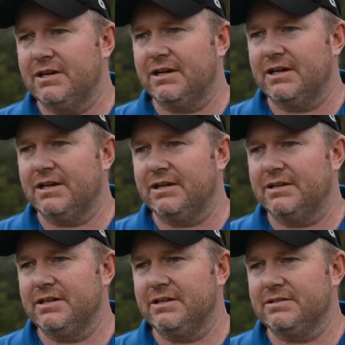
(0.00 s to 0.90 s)
uh,
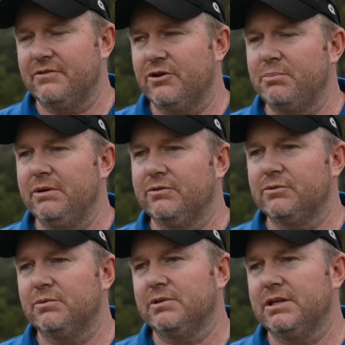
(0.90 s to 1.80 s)
is very
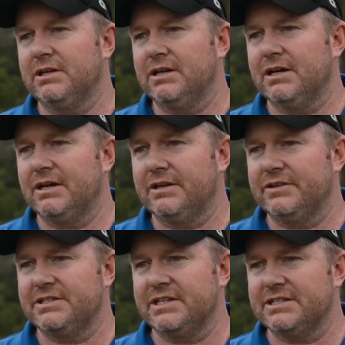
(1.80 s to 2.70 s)
pivotal in uh,
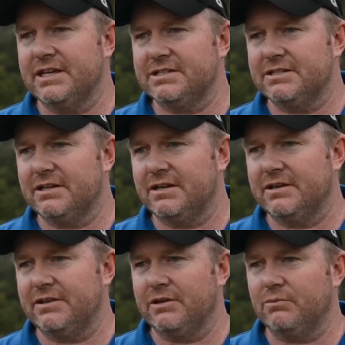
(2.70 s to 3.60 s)
the success
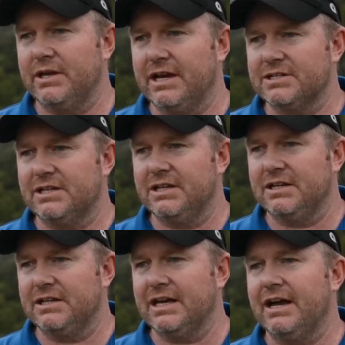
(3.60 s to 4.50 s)
uh, that we
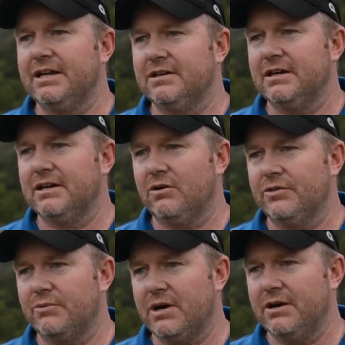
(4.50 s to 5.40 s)
actually gain
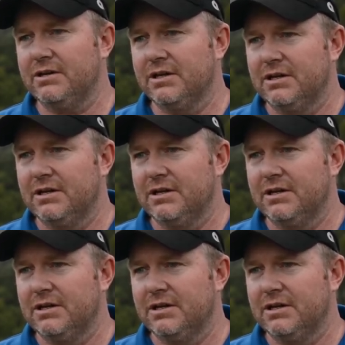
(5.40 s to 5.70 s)
on the road.